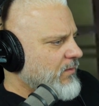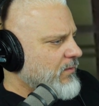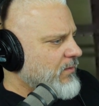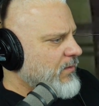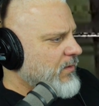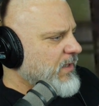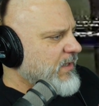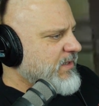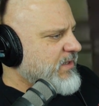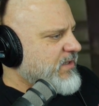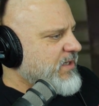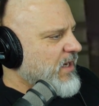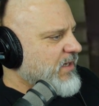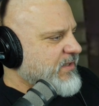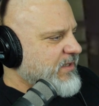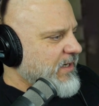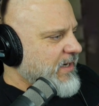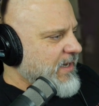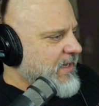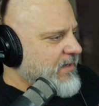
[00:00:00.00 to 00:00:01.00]
He
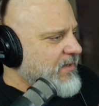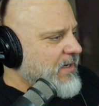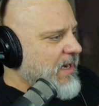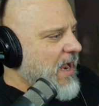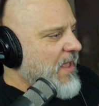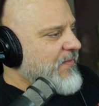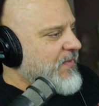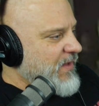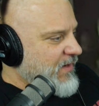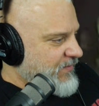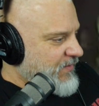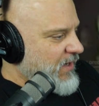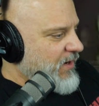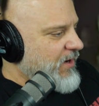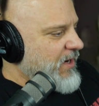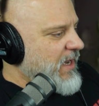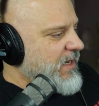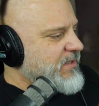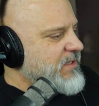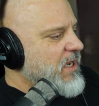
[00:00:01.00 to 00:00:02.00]
sucks it in, and there
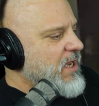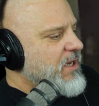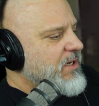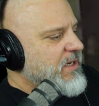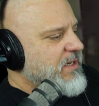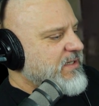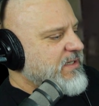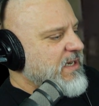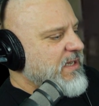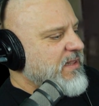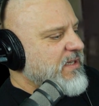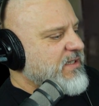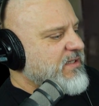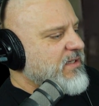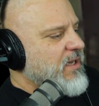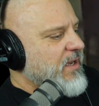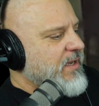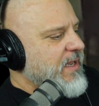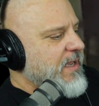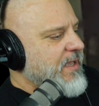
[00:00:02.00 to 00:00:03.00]
it is. You see the
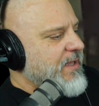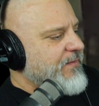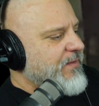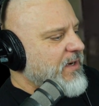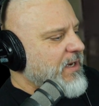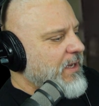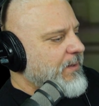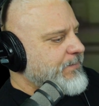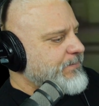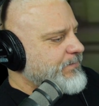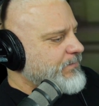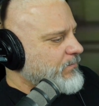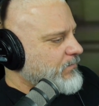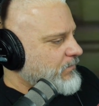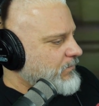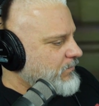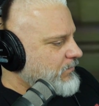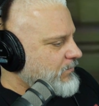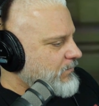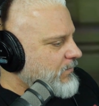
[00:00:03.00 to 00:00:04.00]
sucking of it in.
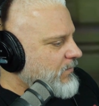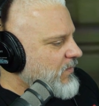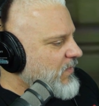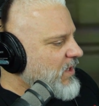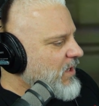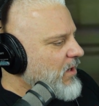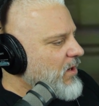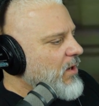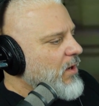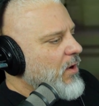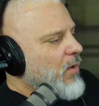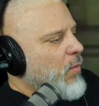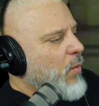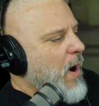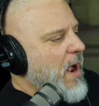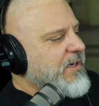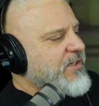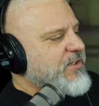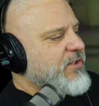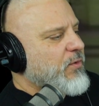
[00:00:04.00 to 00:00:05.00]

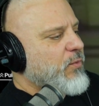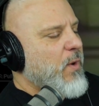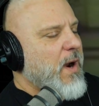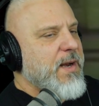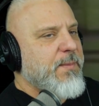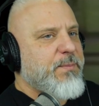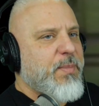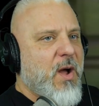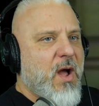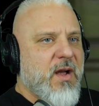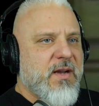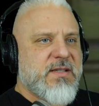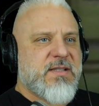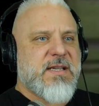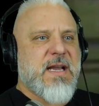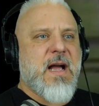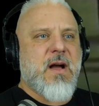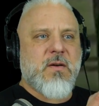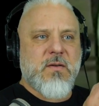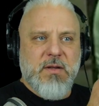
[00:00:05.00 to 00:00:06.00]
Watch the right bong
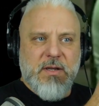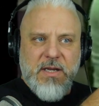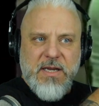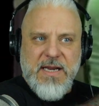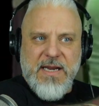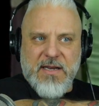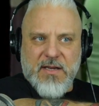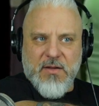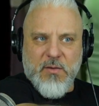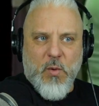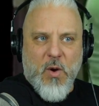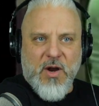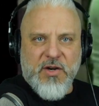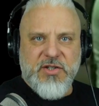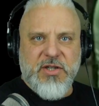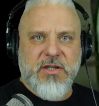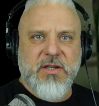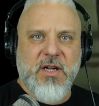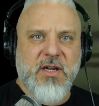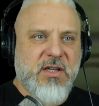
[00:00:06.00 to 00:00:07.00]
sao. Wang
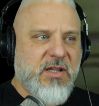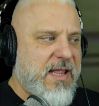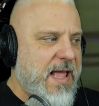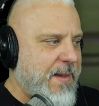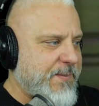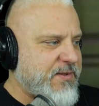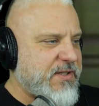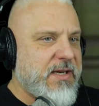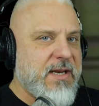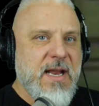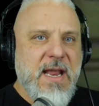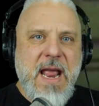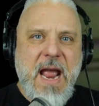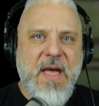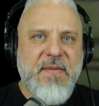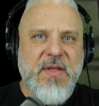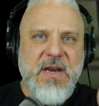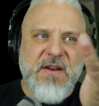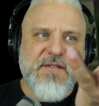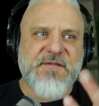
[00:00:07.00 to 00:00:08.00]
Shenglong claps it,
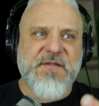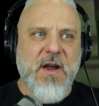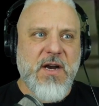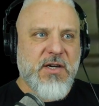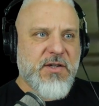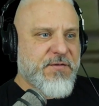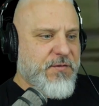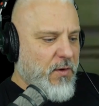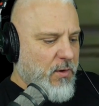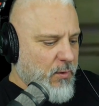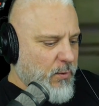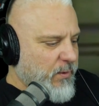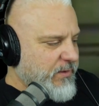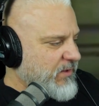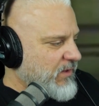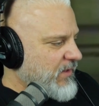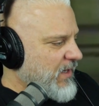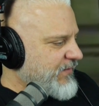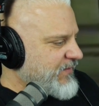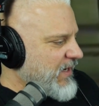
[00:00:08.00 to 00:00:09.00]
and then he fires forward with
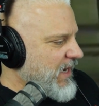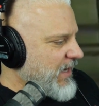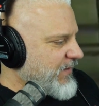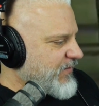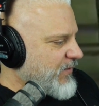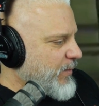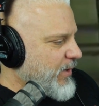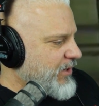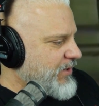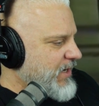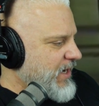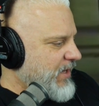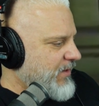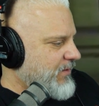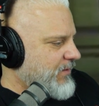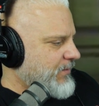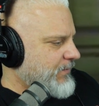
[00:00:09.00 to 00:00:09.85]
the left hand from underneath.